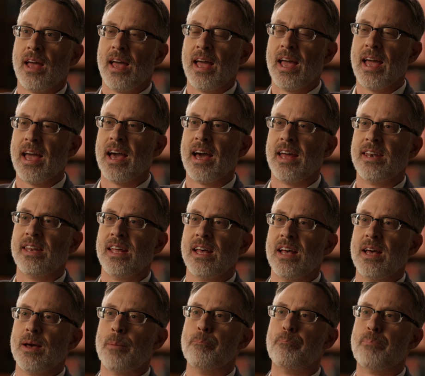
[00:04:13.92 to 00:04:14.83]
And
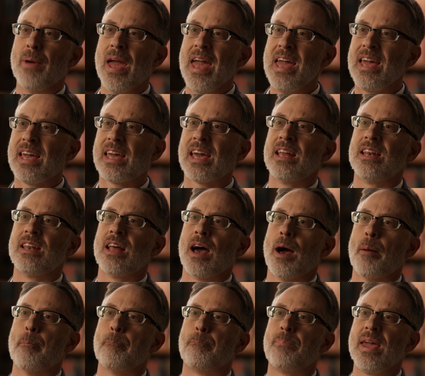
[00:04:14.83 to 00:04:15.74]
Bacon
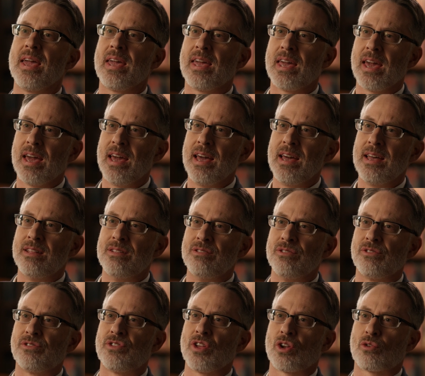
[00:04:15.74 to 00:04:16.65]

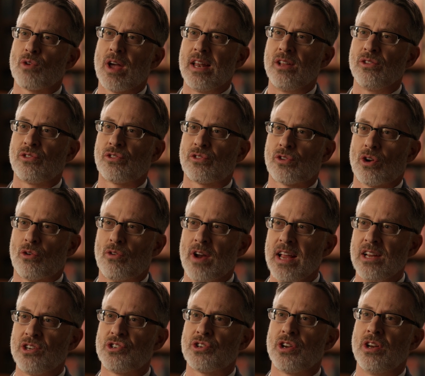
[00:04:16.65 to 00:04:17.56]
begins the Great
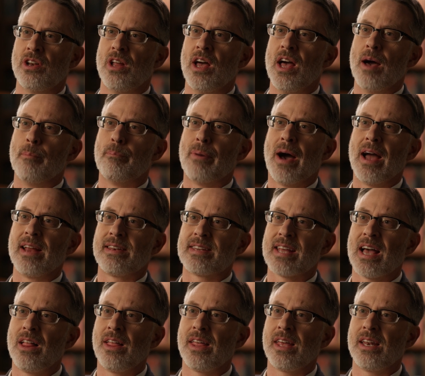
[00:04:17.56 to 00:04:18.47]
Instauration by
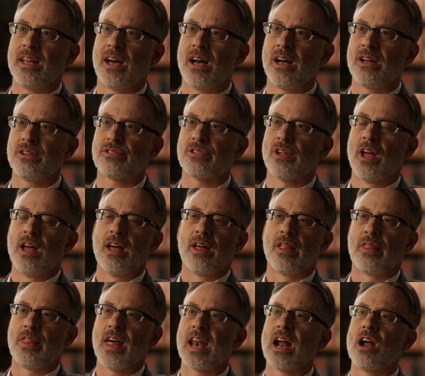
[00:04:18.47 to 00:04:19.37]
telling us
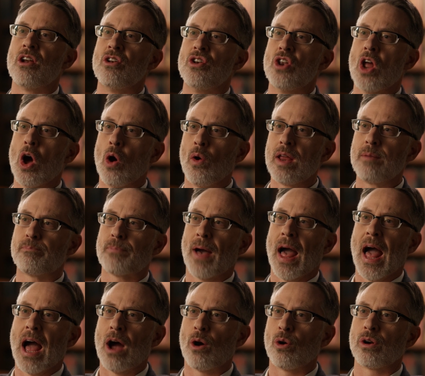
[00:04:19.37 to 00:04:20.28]
that our knowing
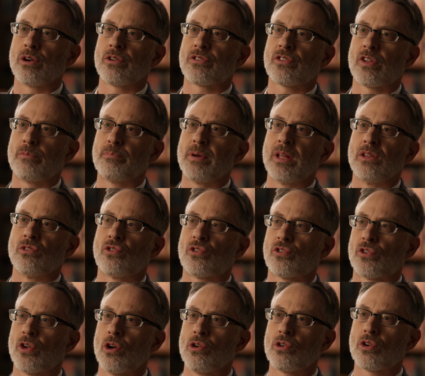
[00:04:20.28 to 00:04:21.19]
powers have been
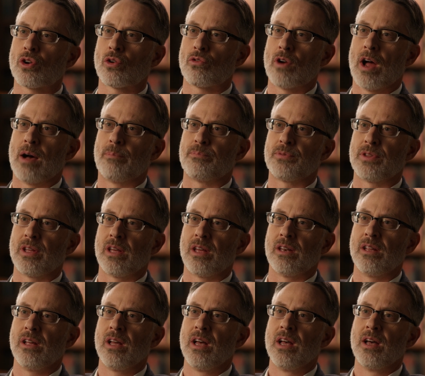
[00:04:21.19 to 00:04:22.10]
so
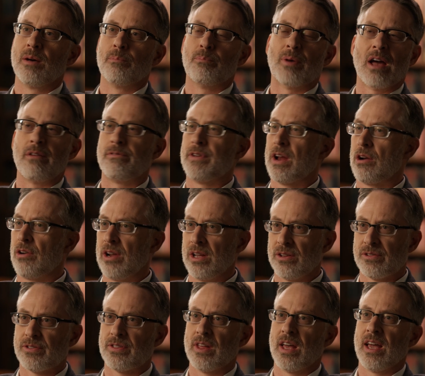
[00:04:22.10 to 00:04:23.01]
corrupted by
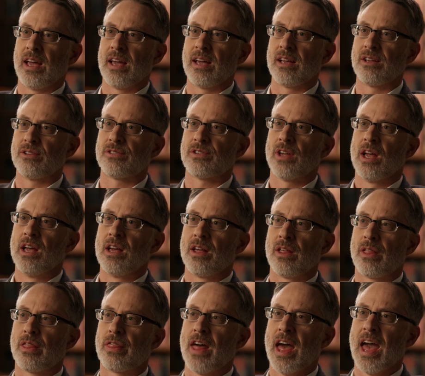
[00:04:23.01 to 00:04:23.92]
various things
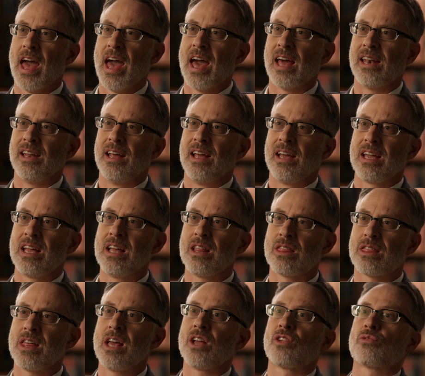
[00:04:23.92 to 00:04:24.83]
that he
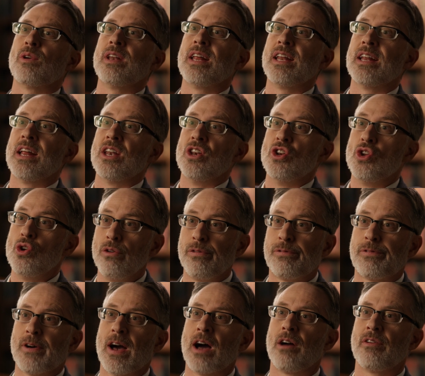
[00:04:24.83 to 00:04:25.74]
thinks we need a new
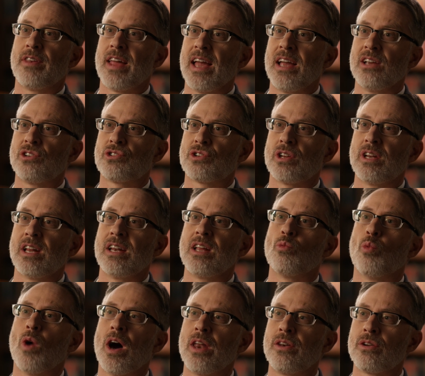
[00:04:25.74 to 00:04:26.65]
foundation and he
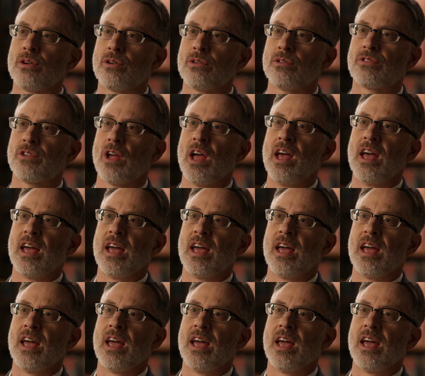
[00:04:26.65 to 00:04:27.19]
wonders